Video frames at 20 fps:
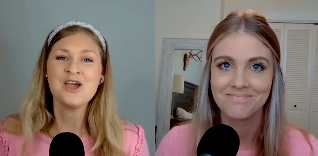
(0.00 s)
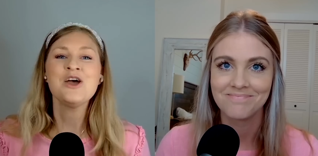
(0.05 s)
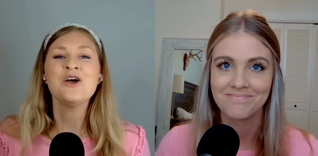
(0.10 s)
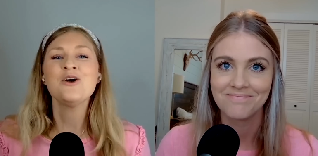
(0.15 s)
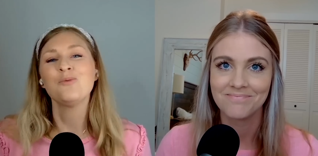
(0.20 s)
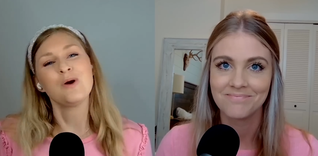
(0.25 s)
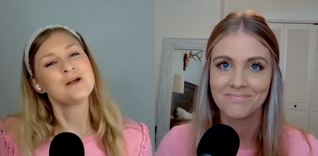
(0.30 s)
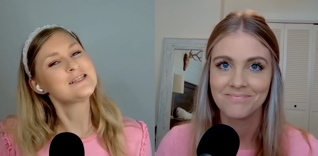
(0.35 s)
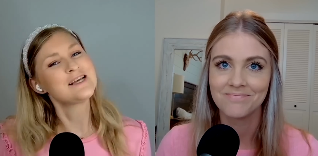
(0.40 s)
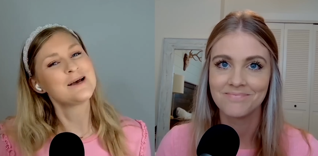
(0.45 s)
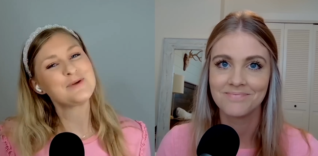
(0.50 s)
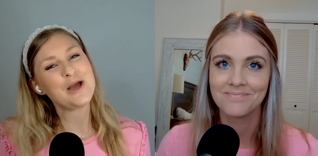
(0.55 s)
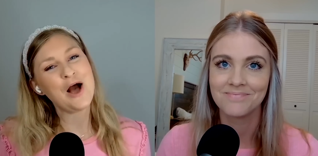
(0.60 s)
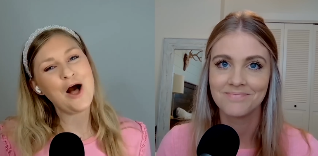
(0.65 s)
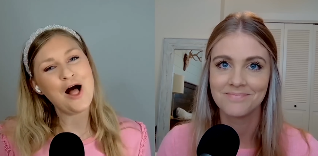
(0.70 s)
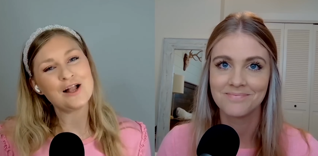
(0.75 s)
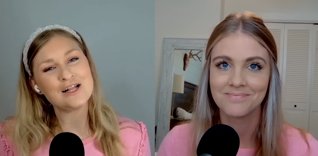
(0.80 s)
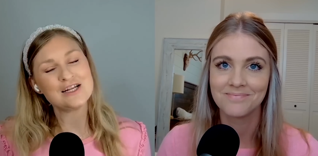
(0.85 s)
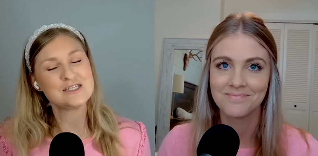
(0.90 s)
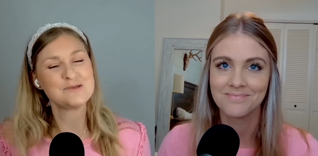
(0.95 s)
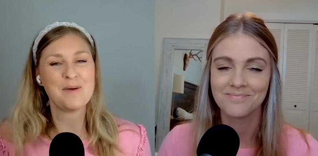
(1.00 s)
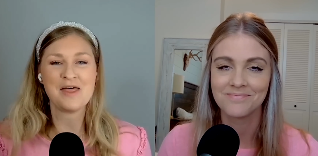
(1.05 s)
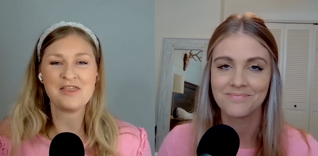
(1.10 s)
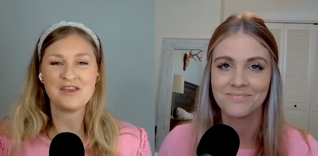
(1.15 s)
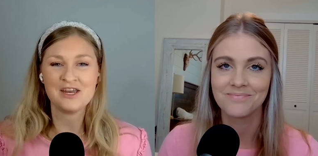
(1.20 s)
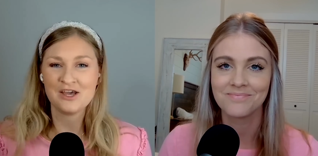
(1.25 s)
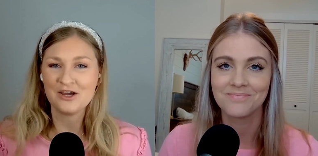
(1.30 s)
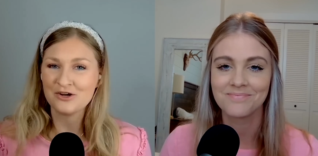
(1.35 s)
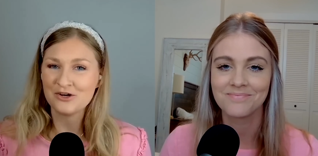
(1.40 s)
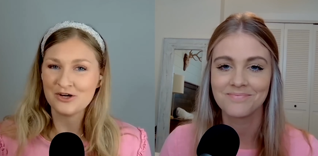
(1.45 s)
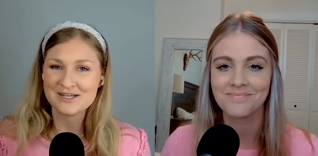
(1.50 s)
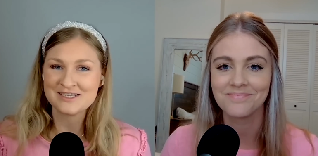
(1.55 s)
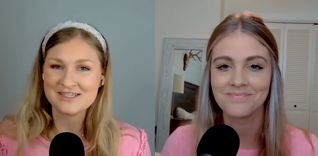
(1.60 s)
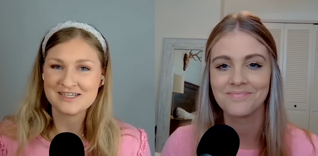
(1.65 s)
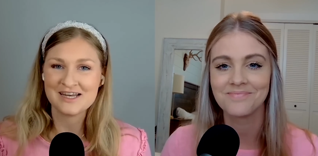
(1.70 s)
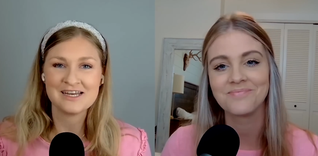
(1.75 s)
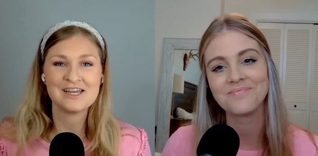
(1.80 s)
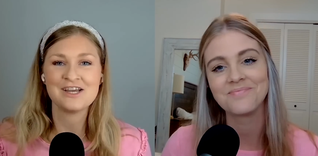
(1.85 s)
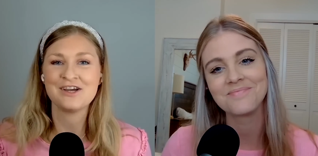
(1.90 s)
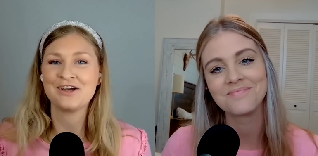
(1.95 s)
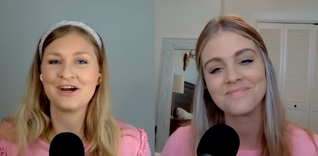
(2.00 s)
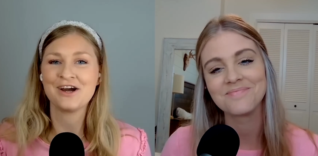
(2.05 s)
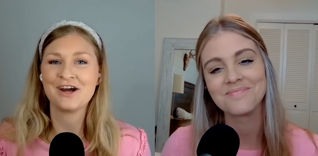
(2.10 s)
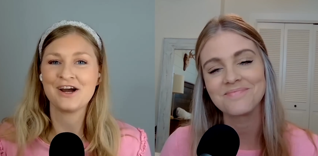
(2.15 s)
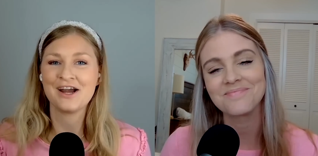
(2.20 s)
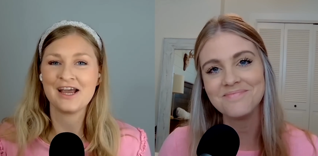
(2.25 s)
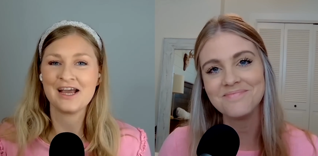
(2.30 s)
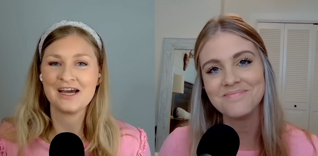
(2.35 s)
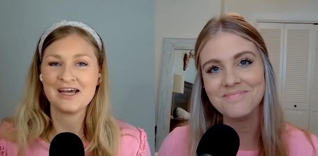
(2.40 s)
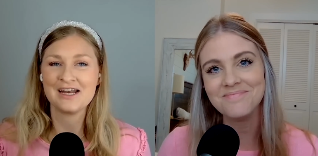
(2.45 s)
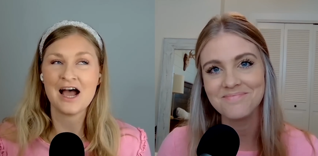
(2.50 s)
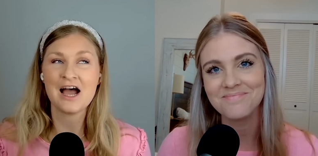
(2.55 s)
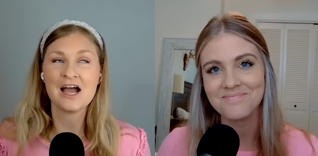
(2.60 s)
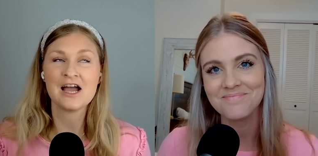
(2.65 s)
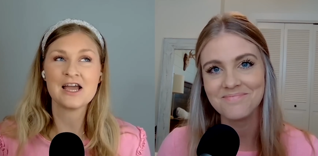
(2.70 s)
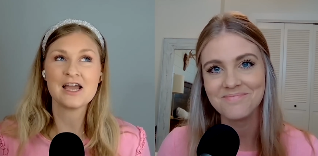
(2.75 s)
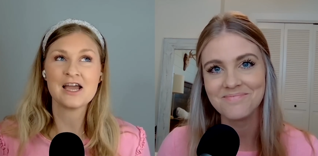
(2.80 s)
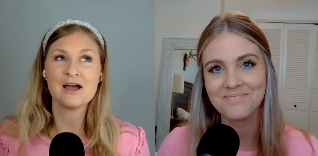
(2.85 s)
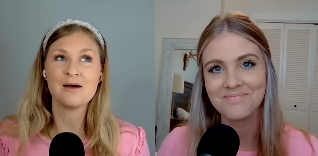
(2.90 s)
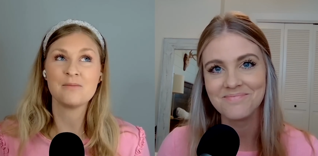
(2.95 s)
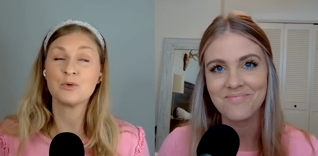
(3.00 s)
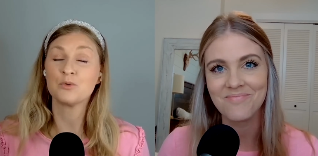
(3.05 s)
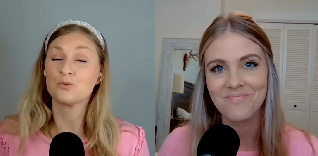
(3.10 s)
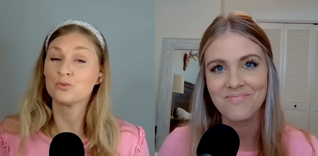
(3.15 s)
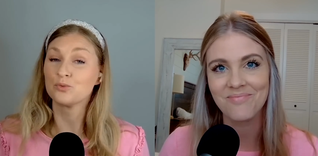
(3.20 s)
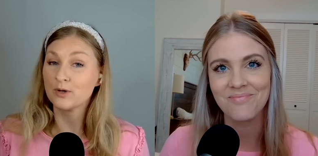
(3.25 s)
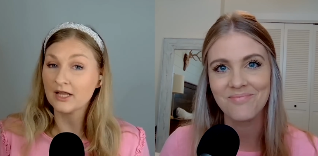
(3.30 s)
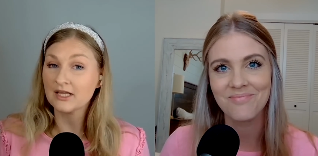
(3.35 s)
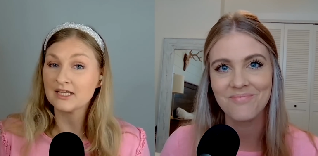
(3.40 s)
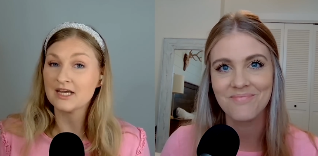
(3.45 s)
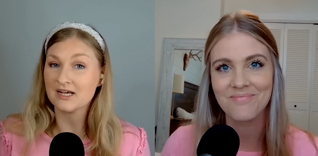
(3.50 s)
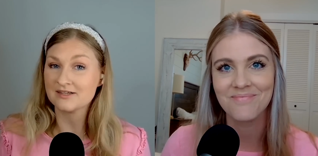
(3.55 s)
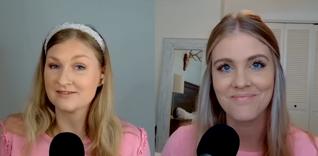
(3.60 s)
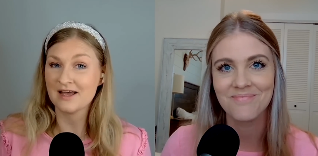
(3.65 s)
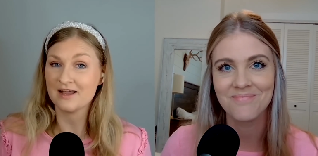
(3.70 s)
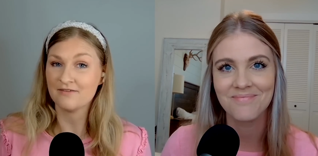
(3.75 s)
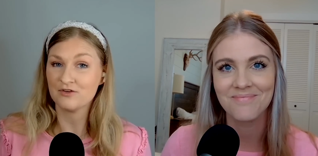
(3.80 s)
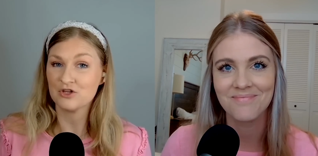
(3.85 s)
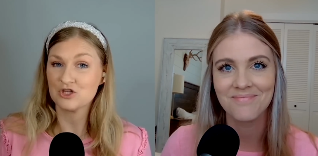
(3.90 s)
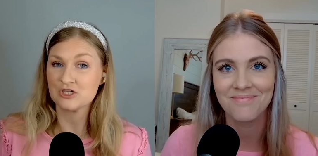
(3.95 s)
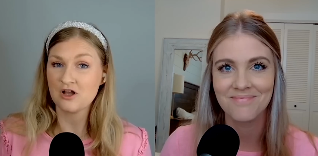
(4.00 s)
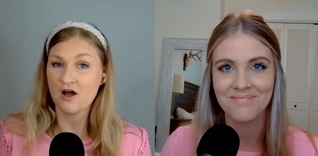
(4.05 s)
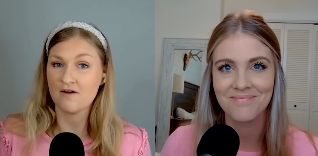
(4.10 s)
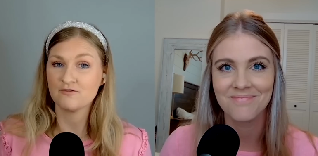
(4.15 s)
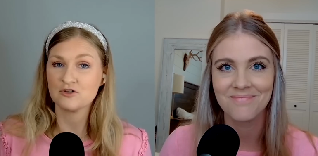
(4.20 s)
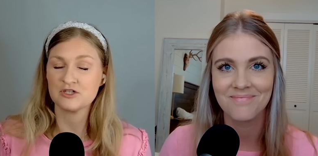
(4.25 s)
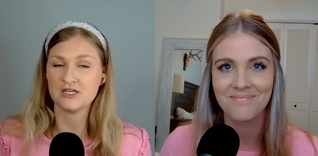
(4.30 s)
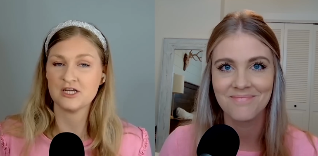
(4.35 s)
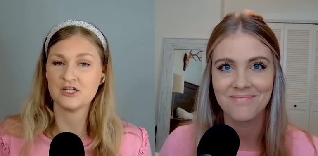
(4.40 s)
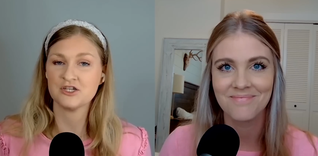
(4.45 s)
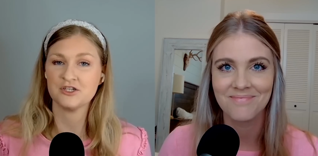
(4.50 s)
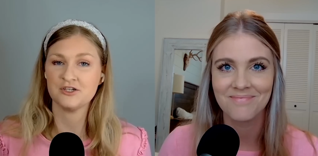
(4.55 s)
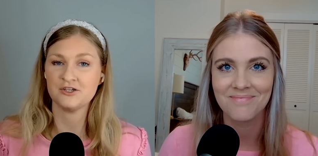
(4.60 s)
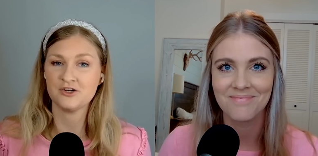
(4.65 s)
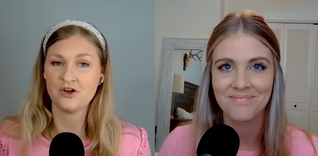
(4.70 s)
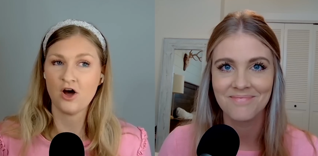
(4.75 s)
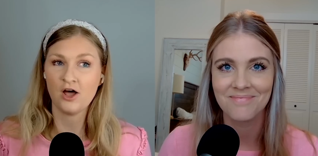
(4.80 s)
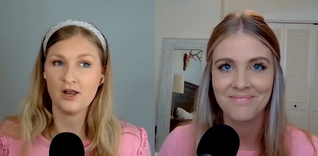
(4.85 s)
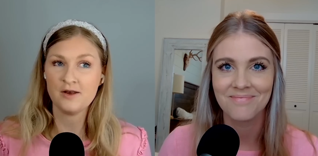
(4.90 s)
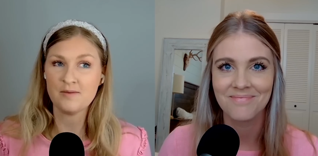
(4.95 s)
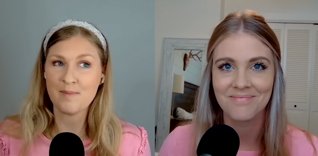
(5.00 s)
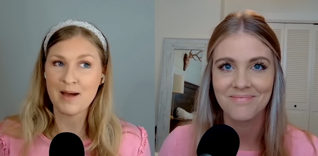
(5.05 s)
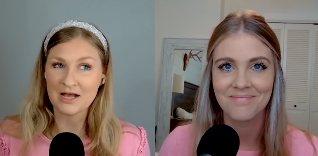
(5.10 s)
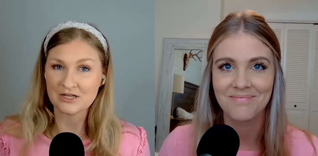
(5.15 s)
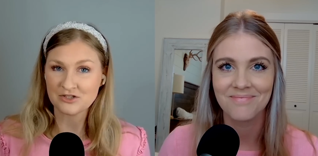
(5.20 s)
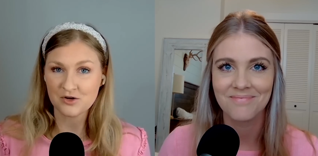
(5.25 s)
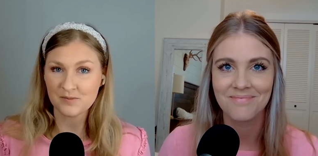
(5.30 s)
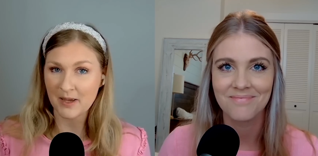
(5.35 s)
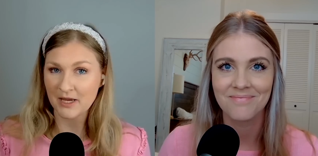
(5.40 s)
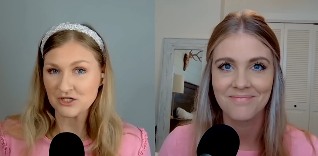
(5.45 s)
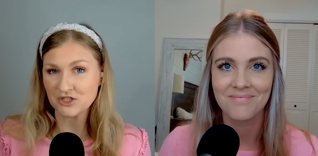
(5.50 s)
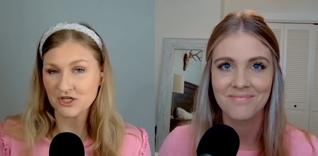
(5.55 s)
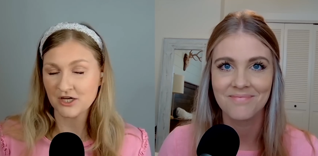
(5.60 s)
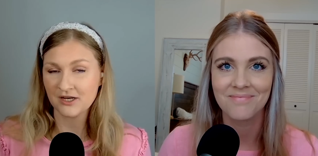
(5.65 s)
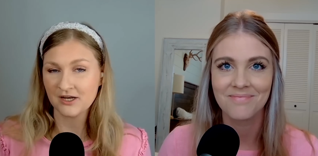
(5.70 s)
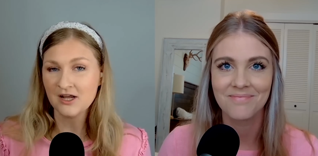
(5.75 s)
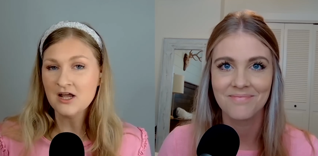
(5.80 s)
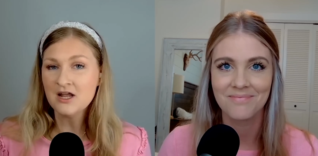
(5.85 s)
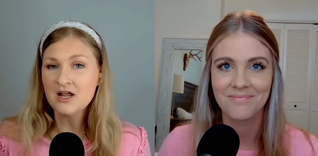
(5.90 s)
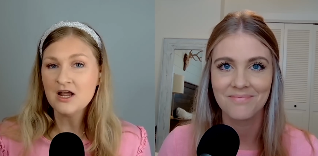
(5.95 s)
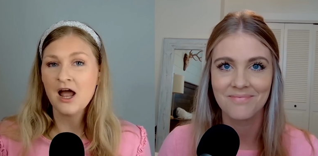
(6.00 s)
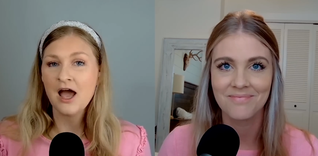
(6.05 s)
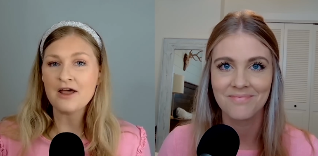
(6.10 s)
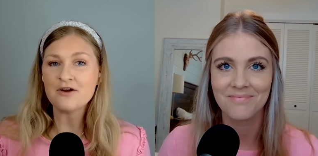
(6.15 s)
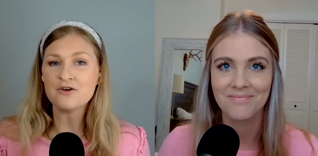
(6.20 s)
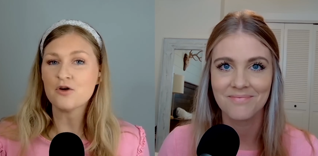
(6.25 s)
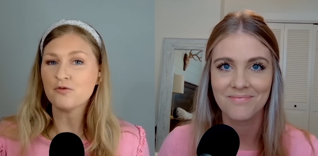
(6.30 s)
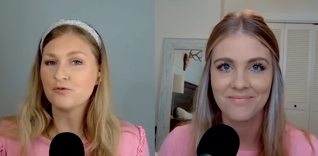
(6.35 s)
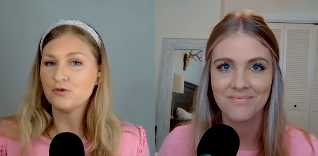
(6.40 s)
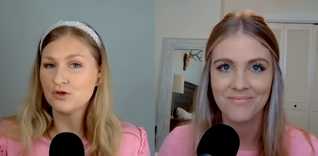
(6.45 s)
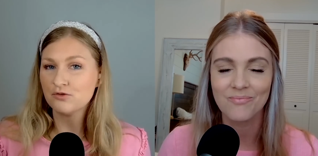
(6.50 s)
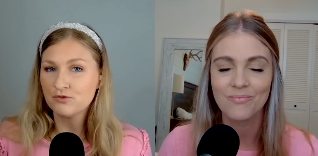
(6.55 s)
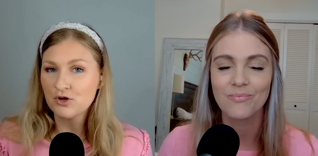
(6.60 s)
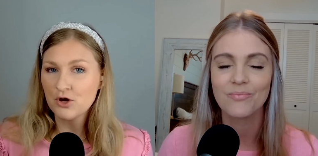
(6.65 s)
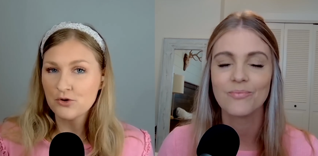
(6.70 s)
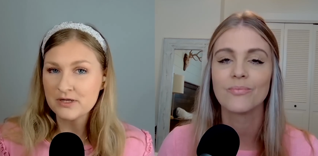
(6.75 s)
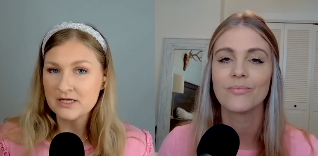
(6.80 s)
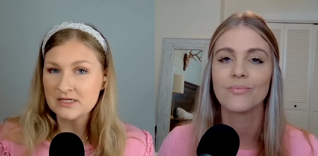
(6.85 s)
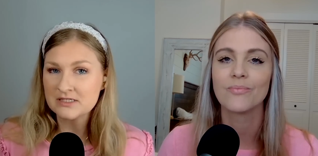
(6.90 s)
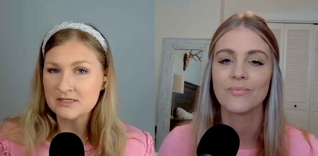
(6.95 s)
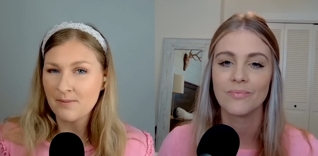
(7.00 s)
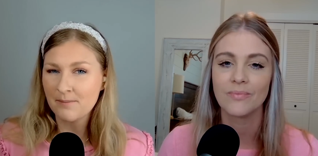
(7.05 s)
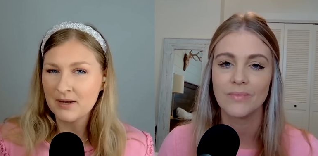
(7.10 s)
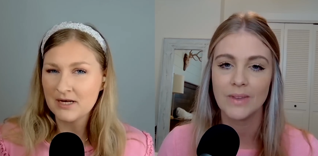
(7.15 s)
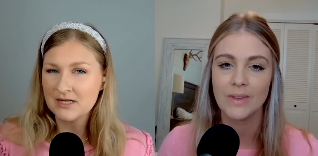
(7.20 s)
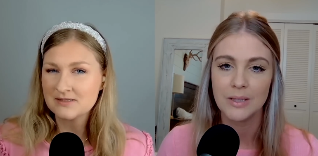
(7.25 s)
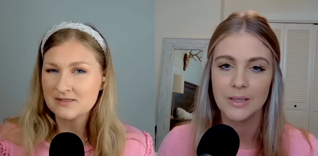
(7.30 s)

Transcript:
Speaker 1: What's up, y'all? It's Bethany and Kristen here, and I am really excited for this conversation on masturbation. I don't know if you've noticed, but it